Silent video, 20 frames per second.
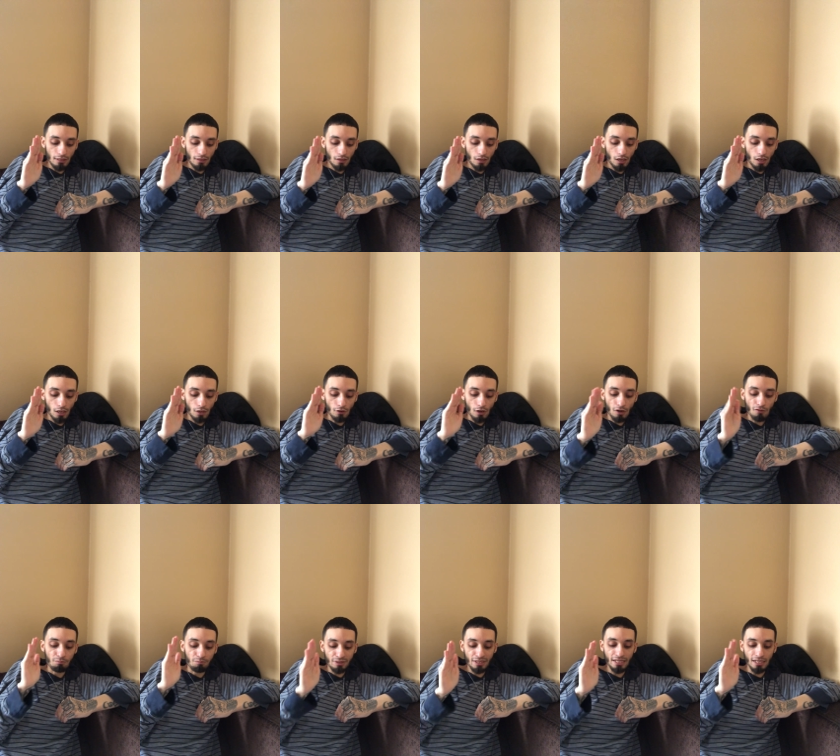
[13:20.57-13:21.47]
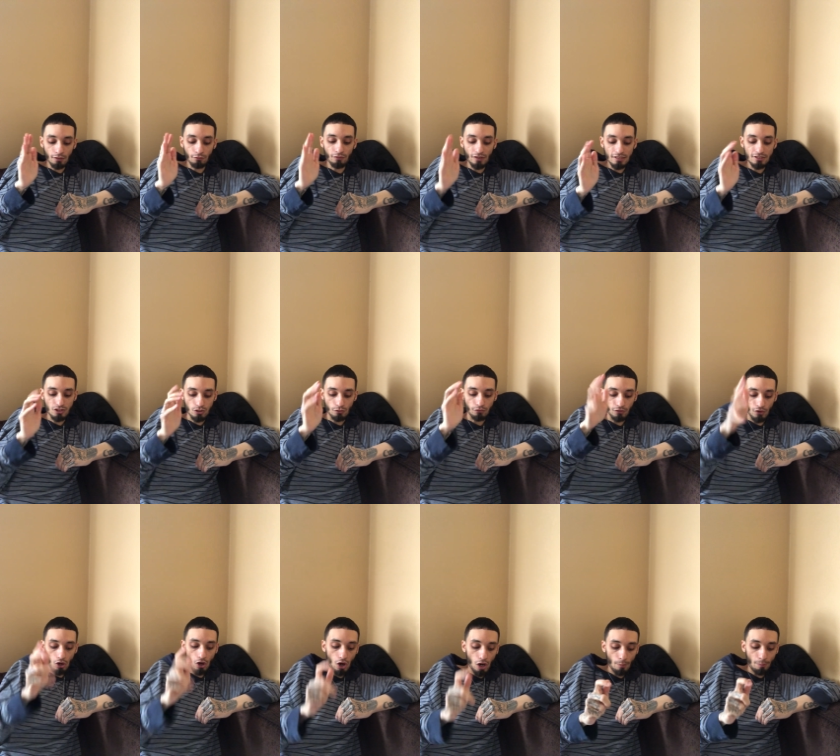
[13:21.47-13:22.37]
of being a vessel for
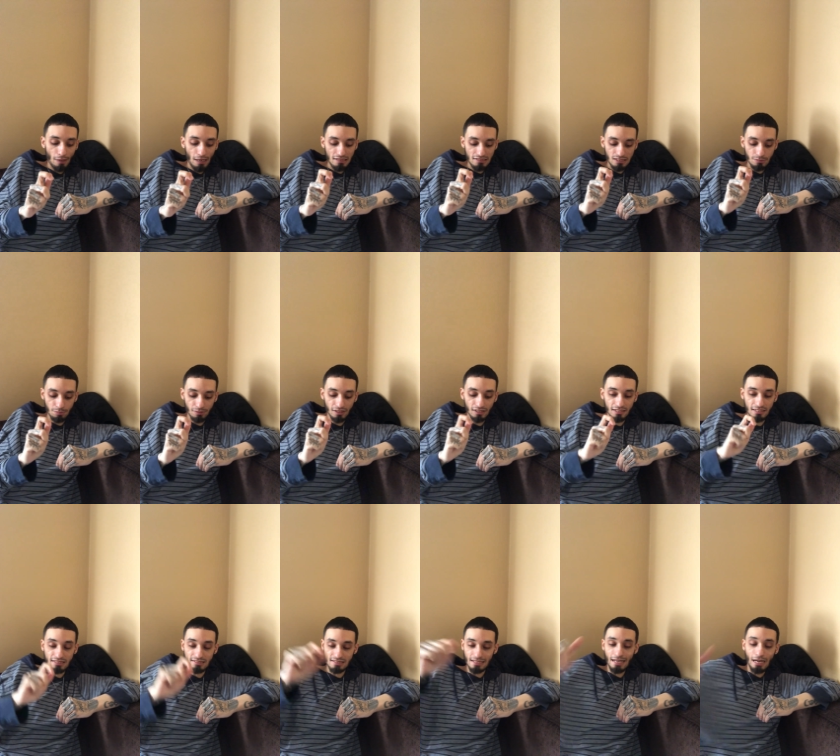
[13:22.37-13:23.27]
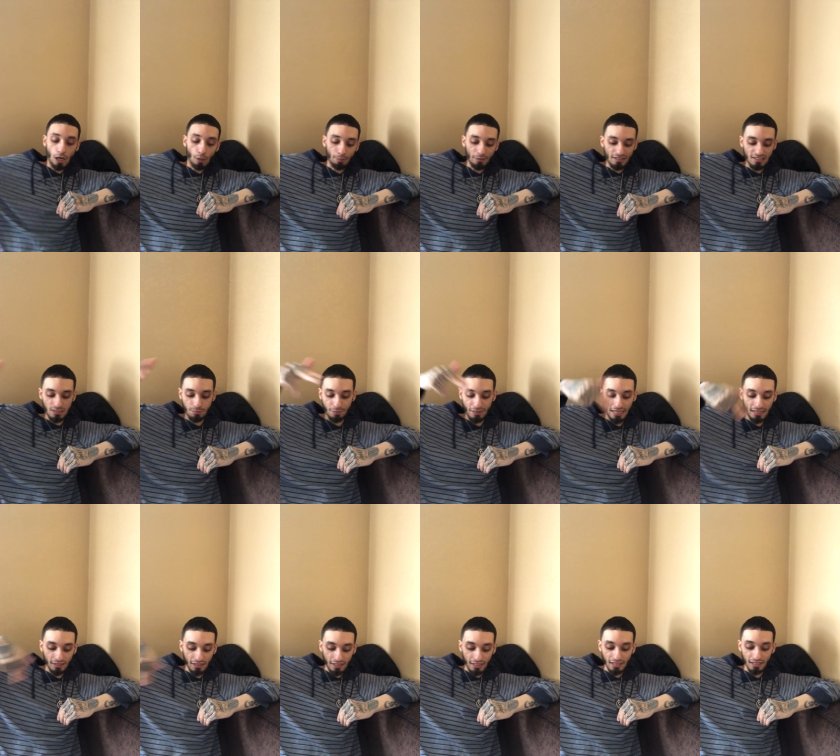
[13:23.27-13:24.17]
all possibilities to help
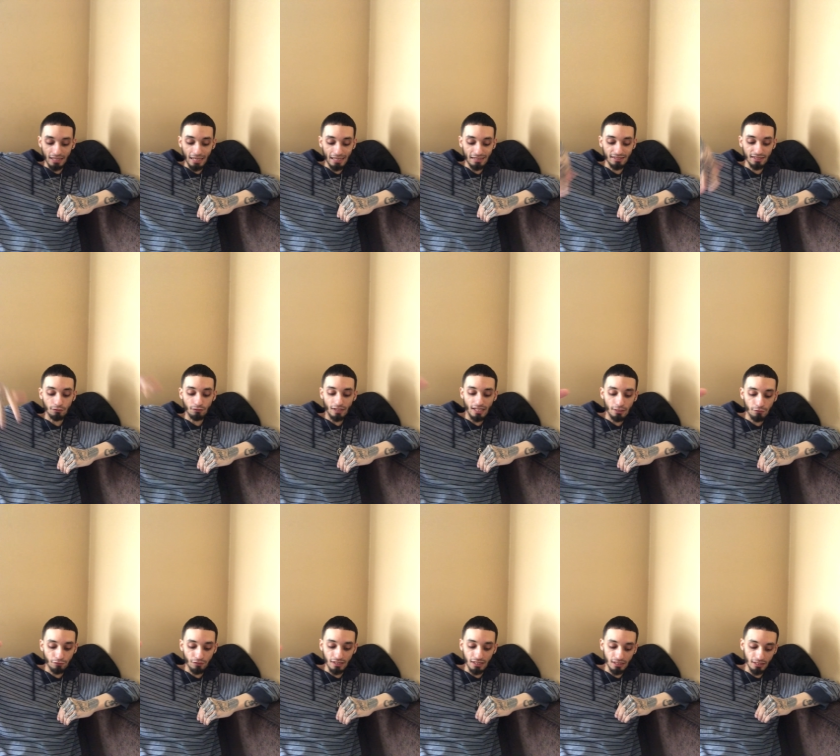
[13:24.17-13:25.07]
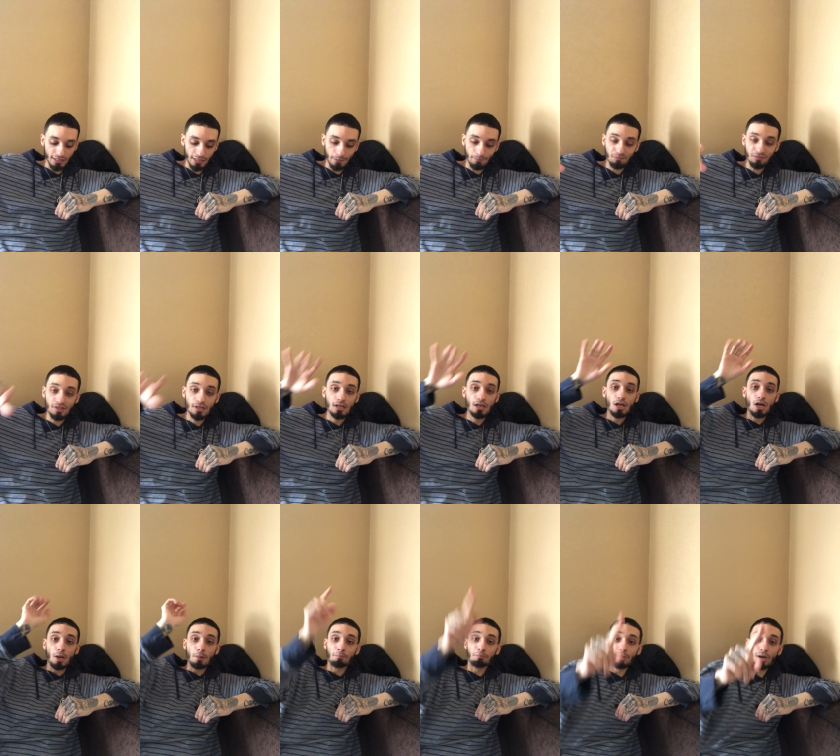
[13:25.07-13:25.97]
expand the collective infinitely.
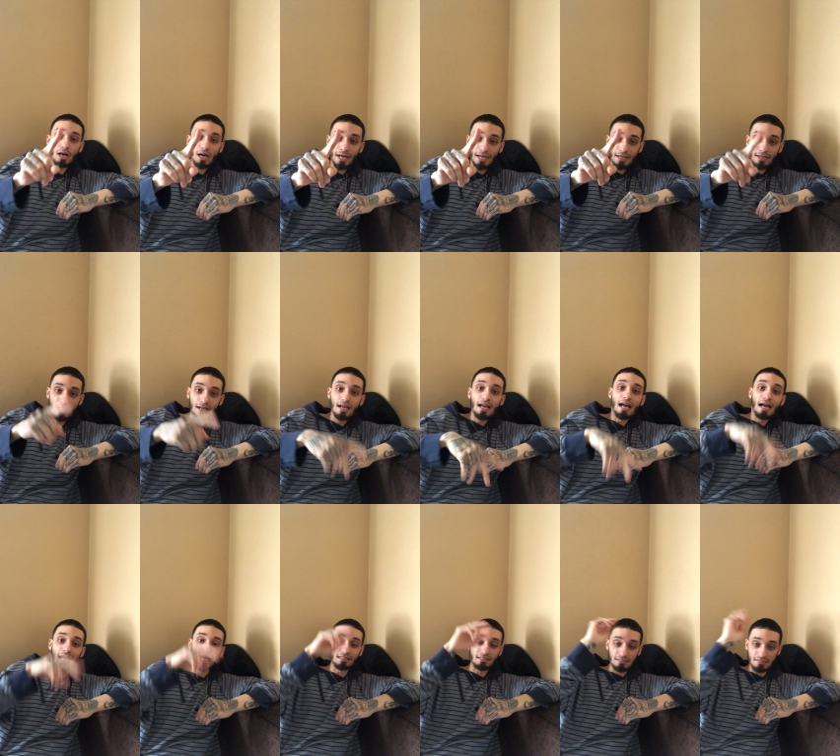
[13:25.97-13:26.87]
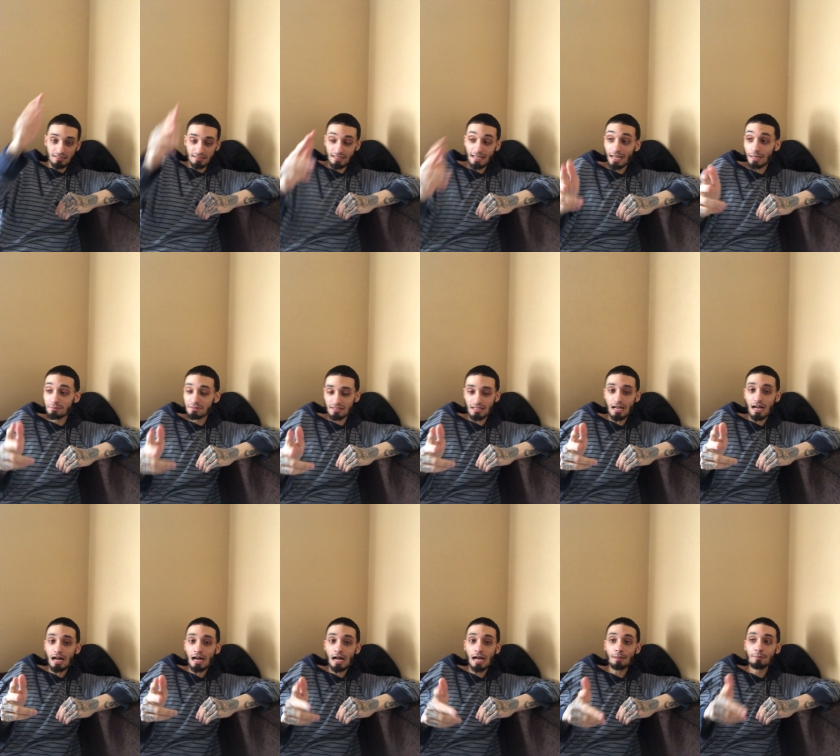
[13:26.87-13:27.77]
But at the same
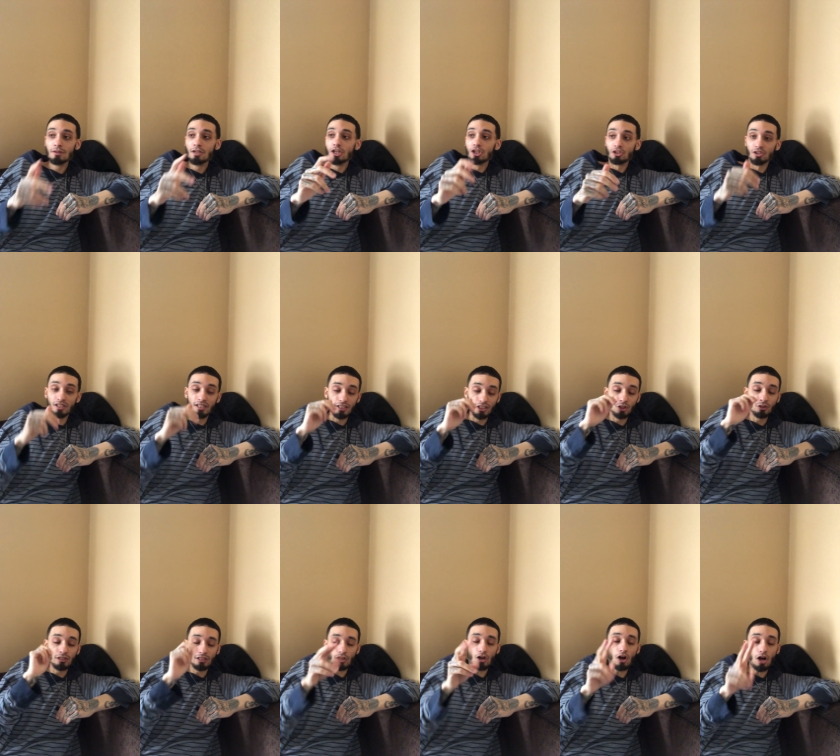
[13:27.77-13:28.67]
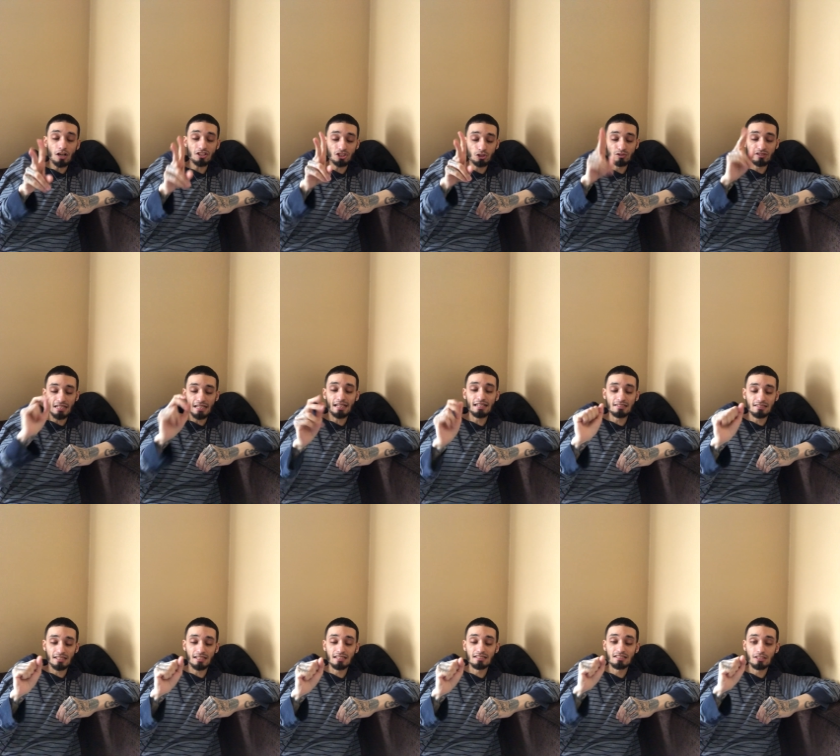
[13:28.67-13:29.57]
time, you need to also take
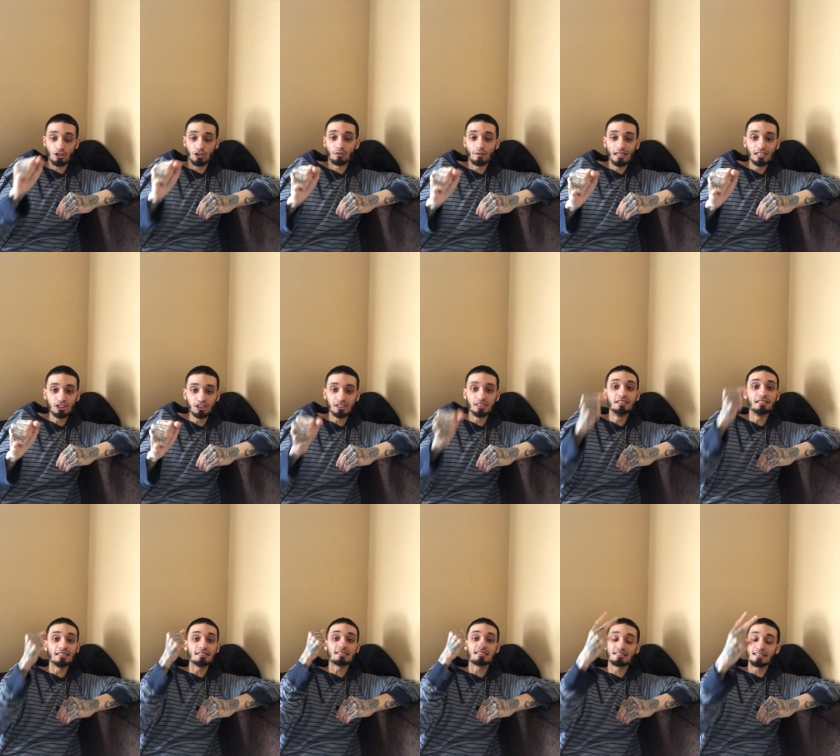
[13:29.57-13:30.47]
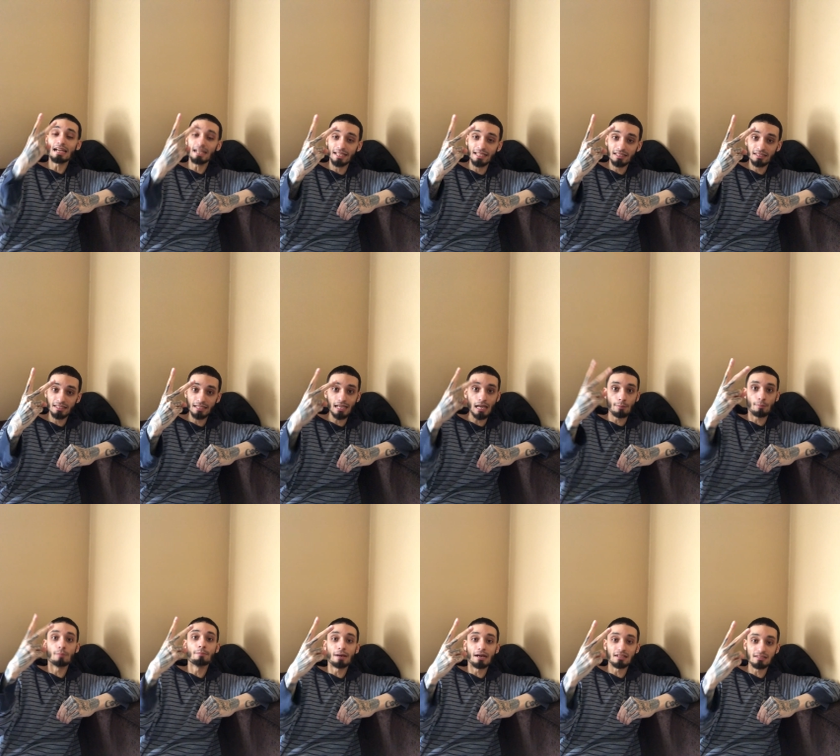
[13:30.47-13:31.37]
into consideration this second thing
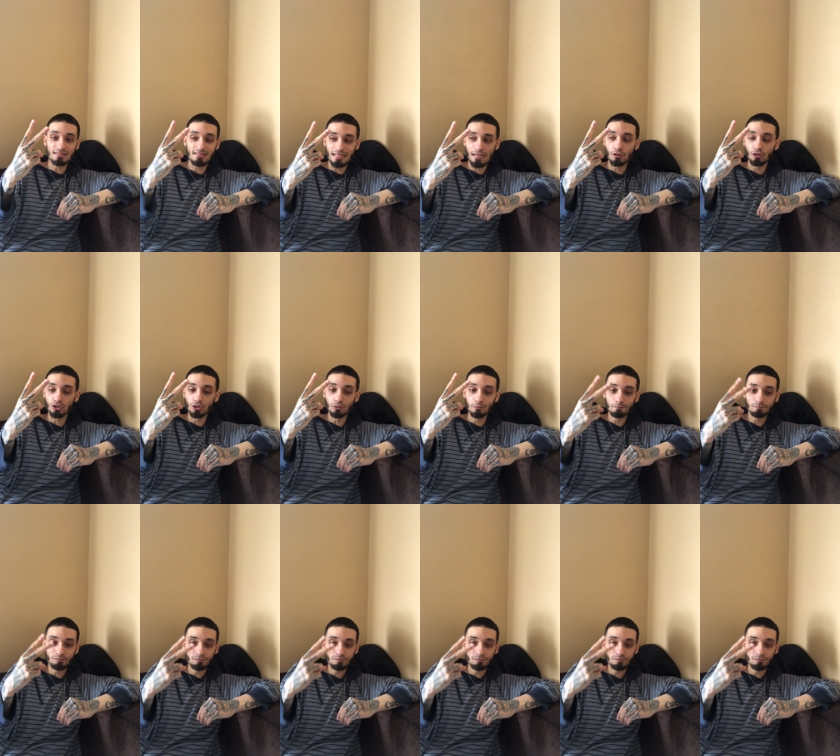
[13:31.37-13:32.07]
I'm about to tell you.